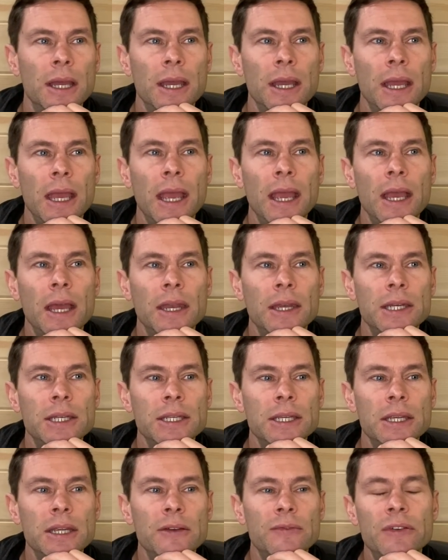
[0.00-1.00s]
And
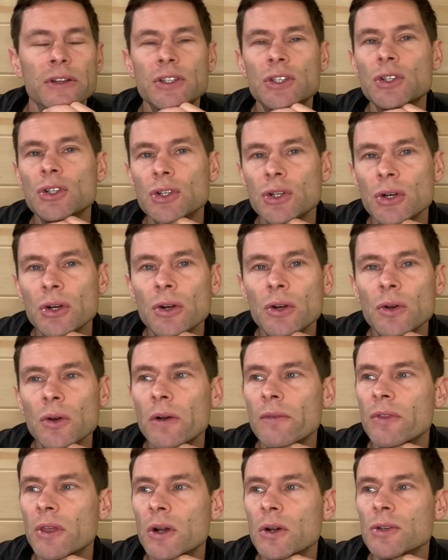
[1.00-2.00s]
if it's true
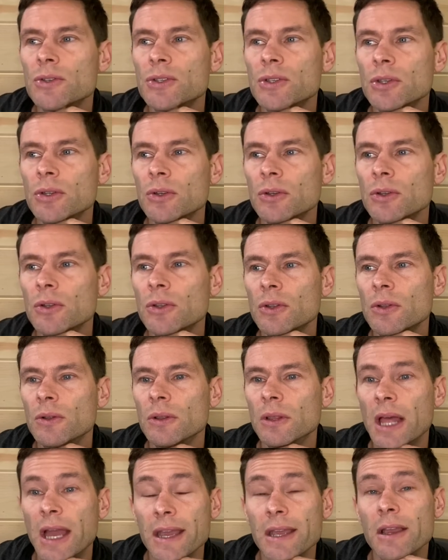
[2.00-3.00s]
of those
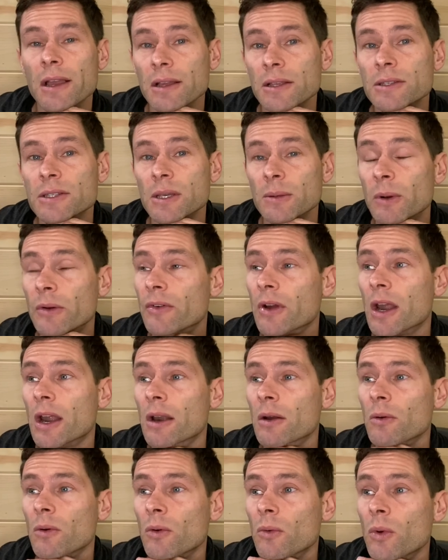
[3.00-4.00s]
like some of
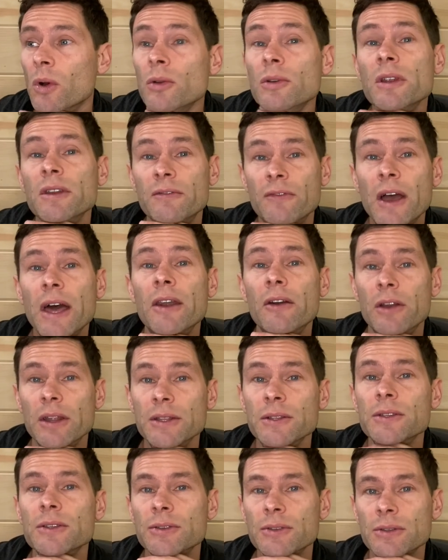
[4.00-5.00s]
our wounded
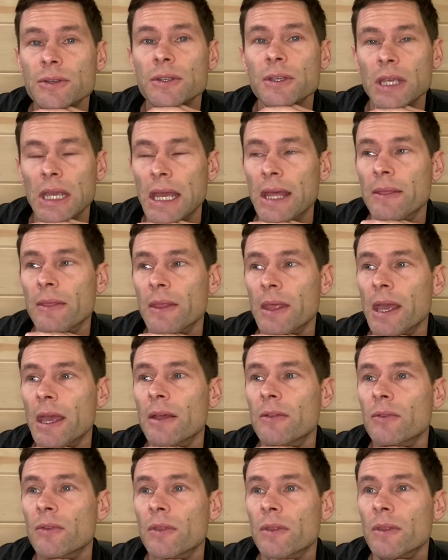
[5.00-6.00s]
veterans
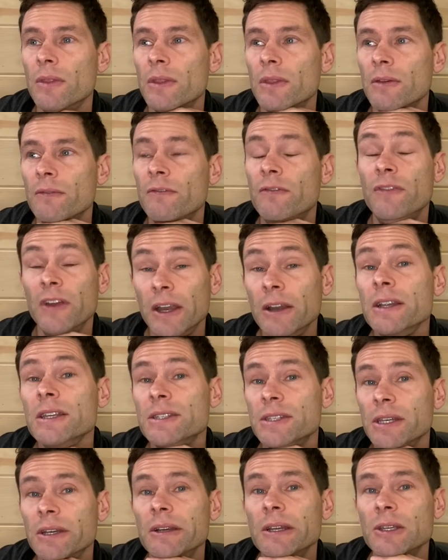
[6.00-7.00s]
and very
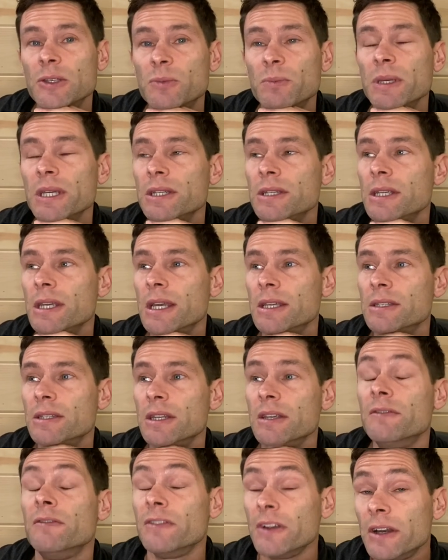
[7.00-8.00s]
serious
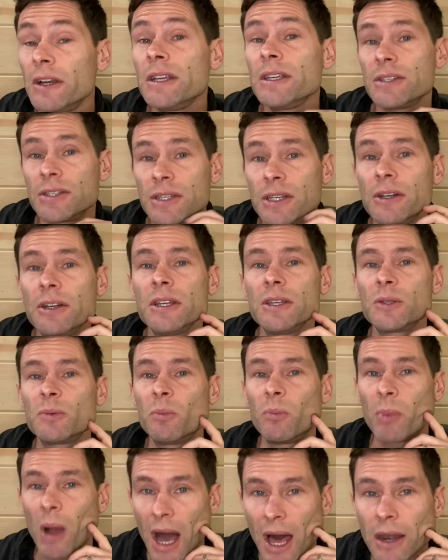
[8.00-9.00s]
PTSD, very serious
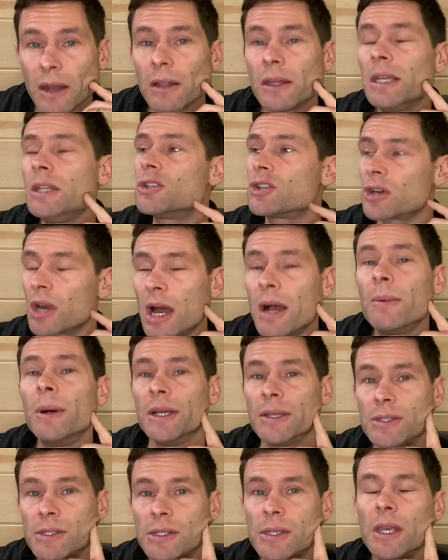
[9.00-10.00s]
bodily
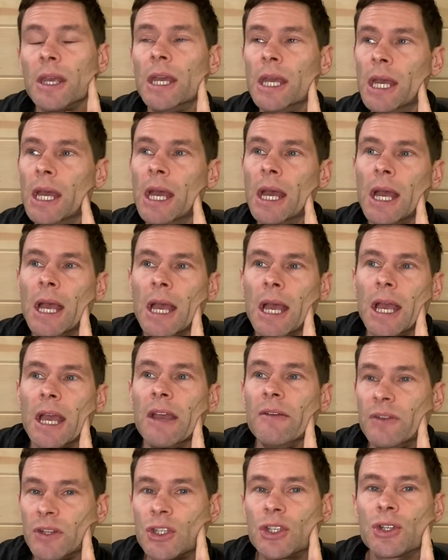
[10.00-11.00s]
traumas,
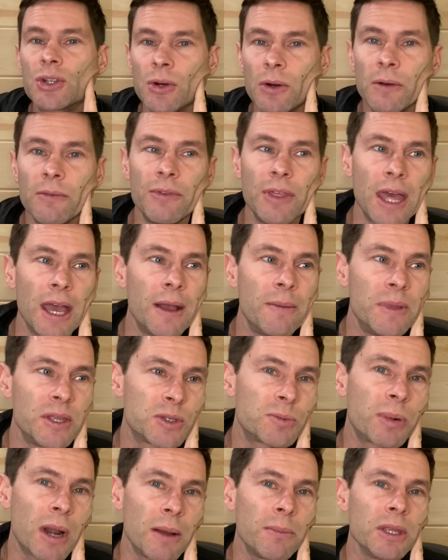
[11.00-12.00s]
if it's true of them, it's
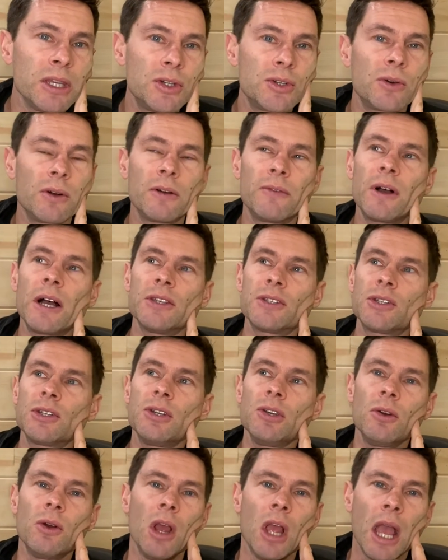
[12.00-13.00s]
probably true of us
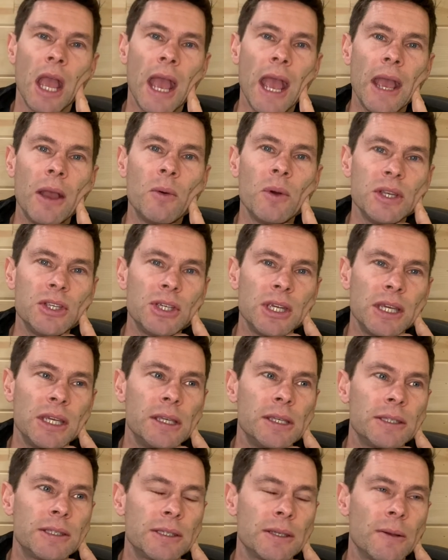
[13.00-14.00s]
too, which
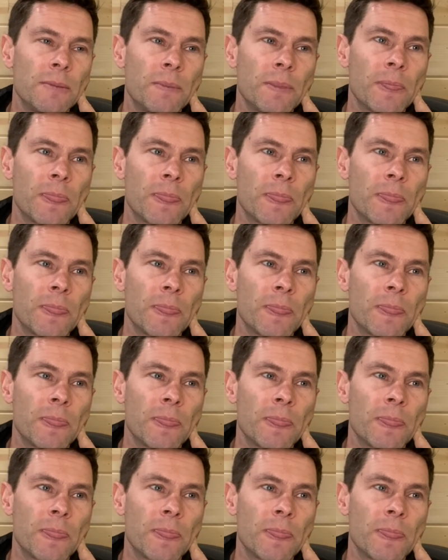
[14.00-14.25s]
is